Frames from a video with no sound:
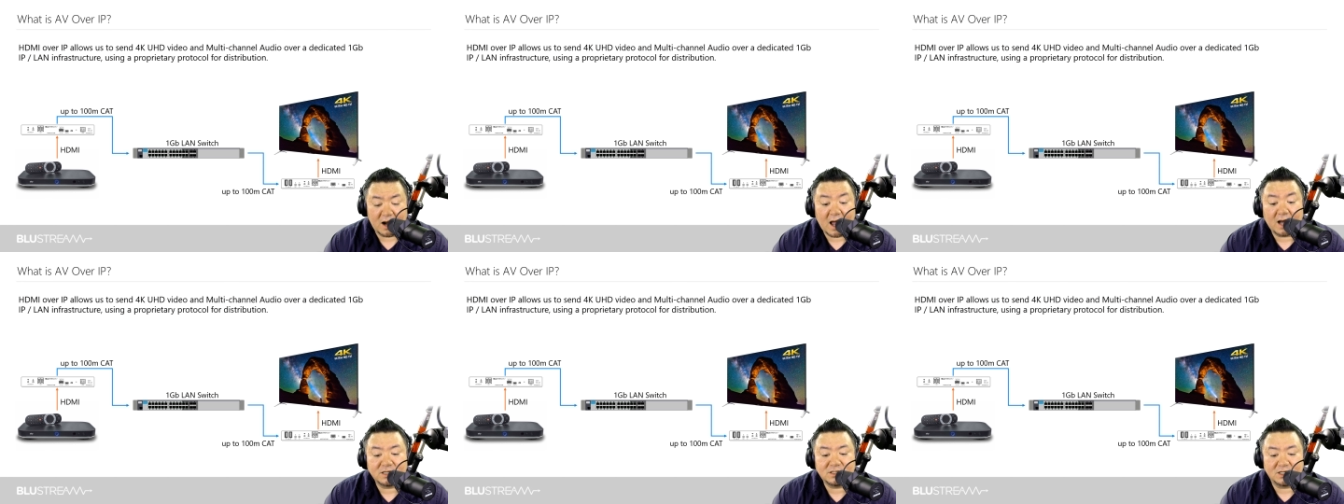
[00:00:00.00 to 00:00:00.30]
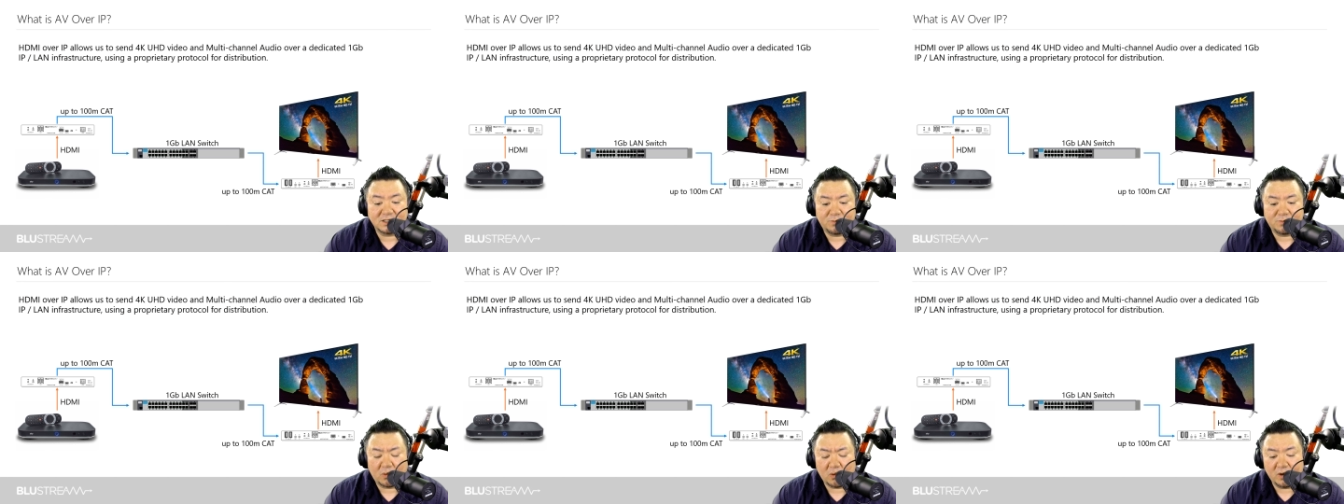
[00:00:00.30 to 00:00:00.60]

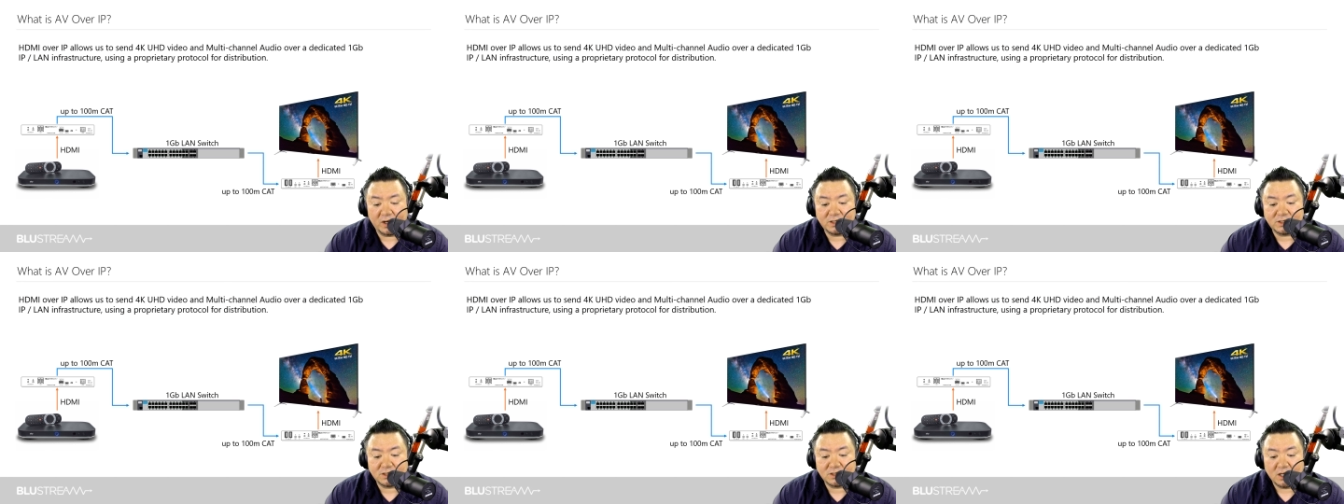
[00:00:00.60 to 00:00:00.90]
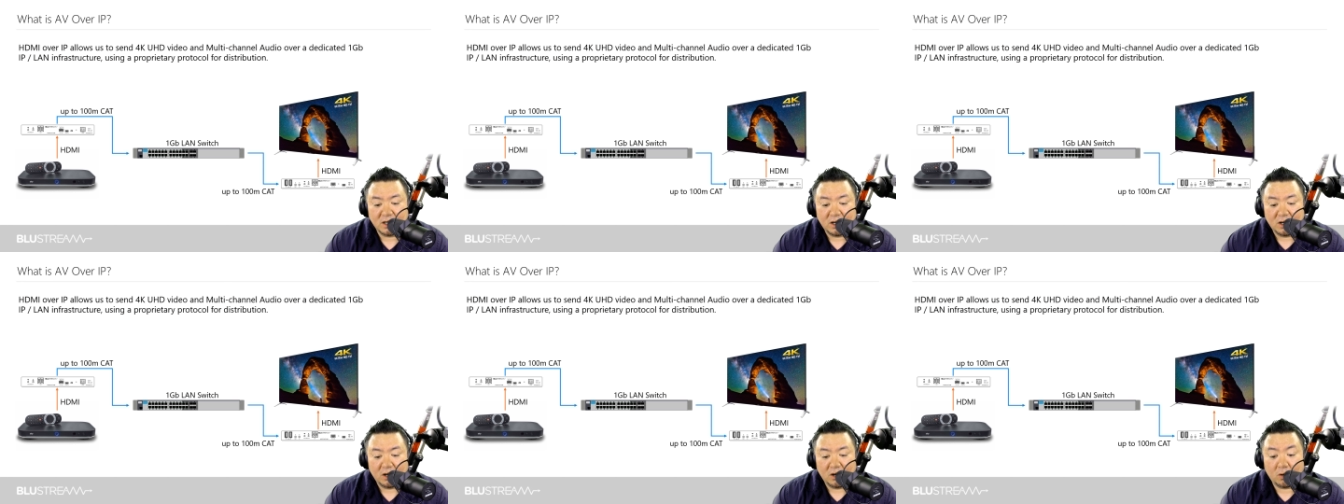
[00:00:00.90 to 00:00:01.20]
access points
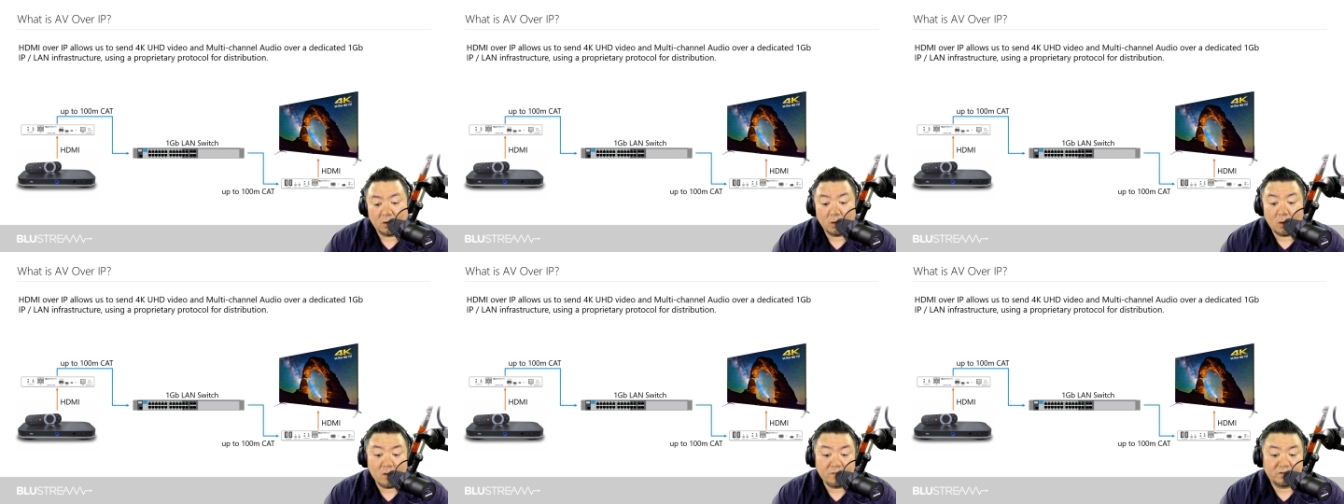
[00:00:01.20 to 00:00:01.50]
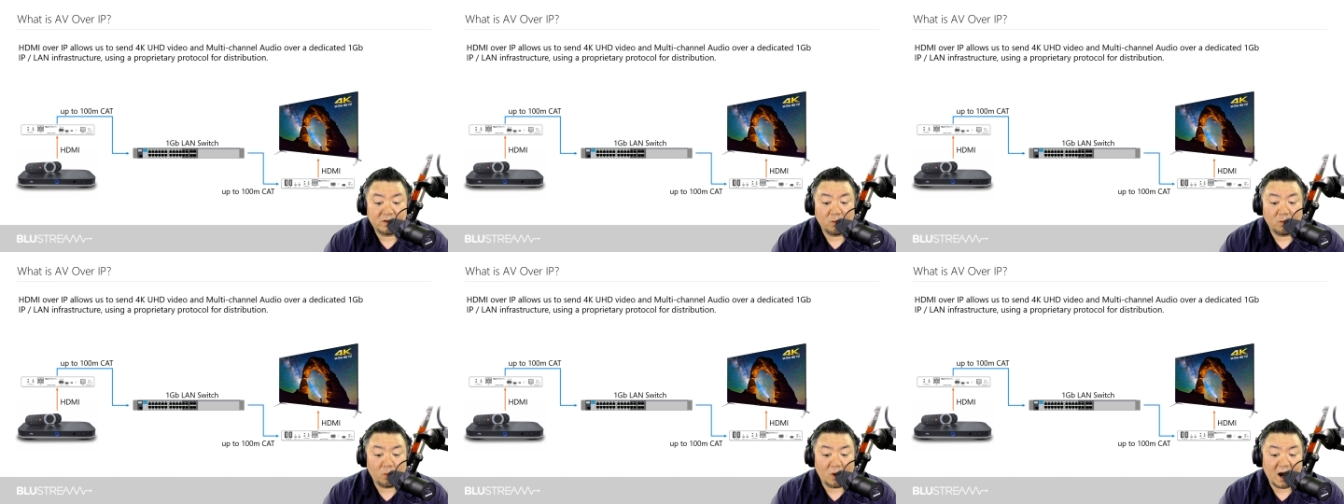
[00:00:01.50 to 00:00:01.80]
or
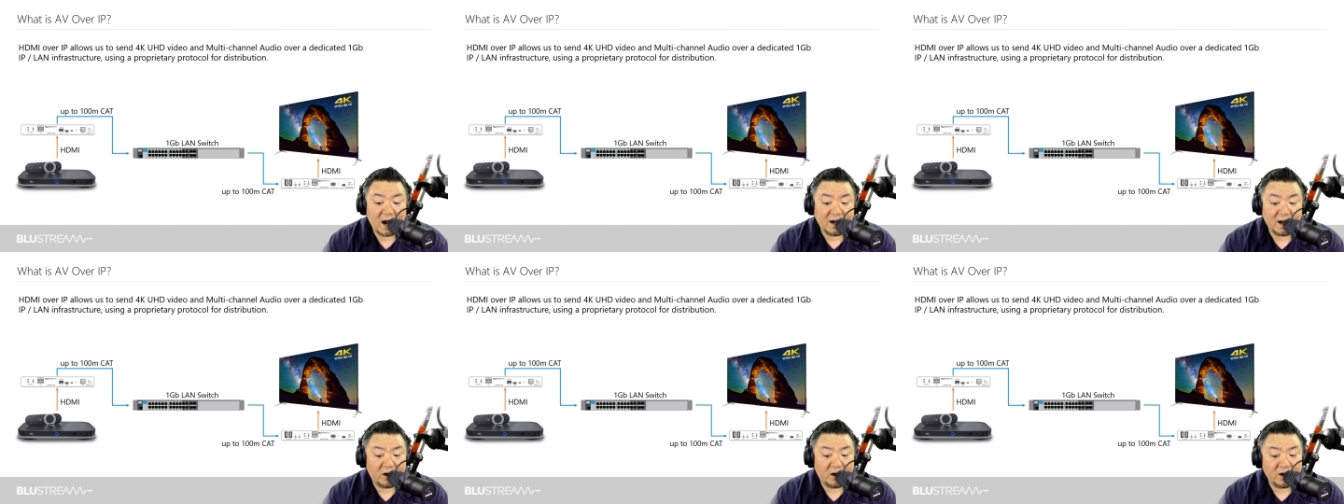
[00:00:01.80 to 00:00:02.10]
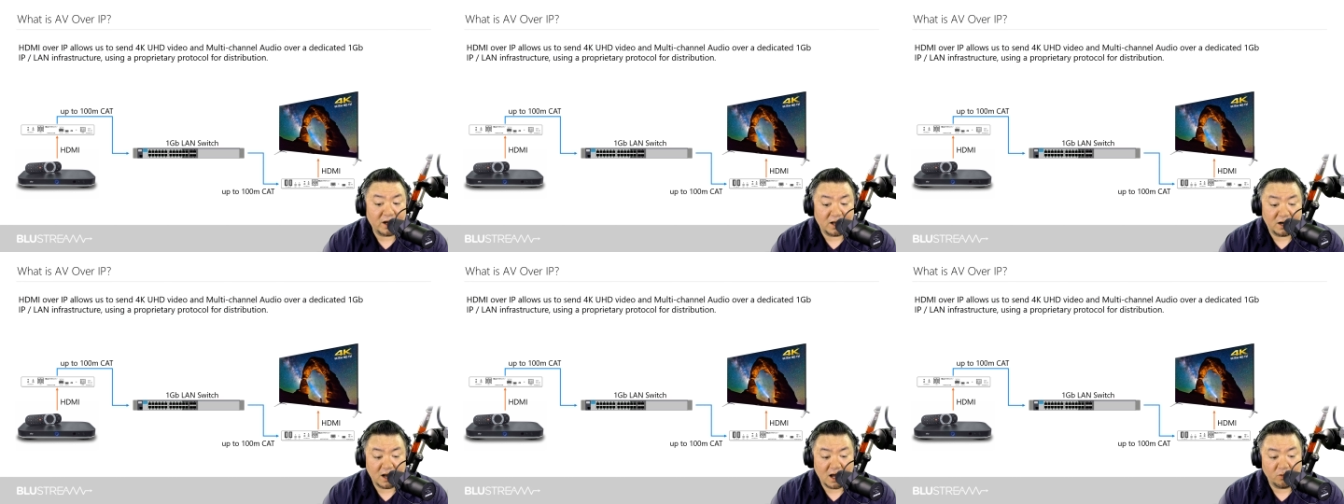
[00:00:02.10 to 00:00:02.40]
over a wide
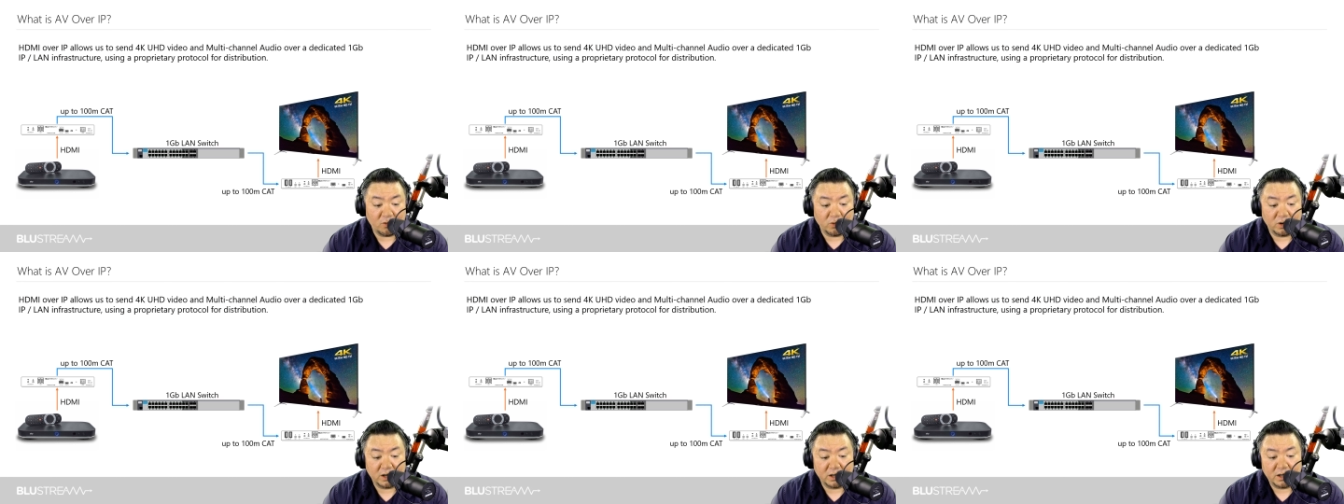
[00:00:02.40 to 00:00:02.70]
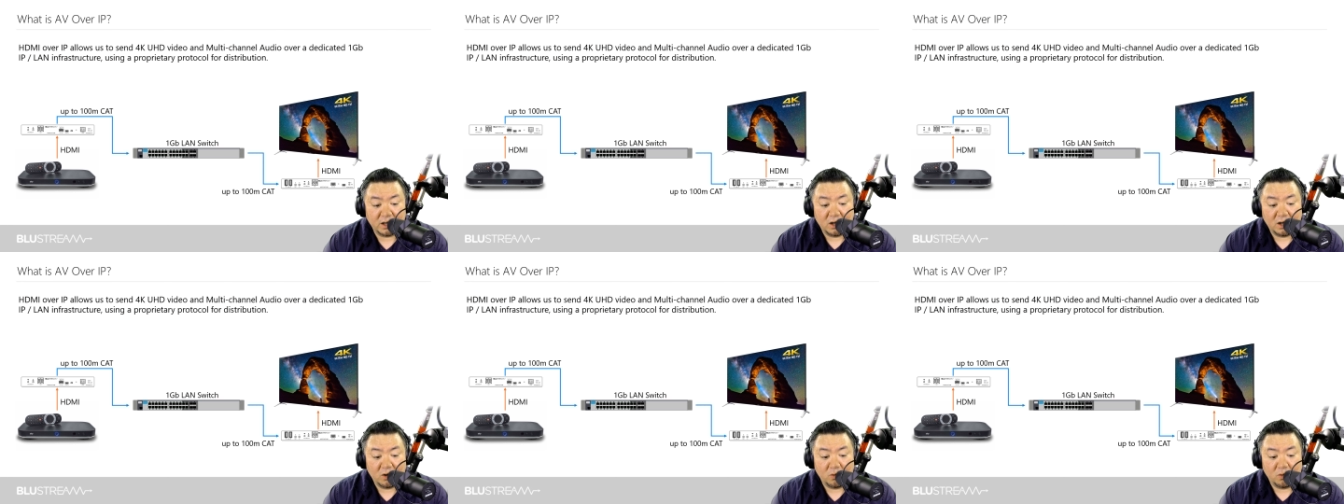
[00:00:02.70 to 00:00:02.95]
area network,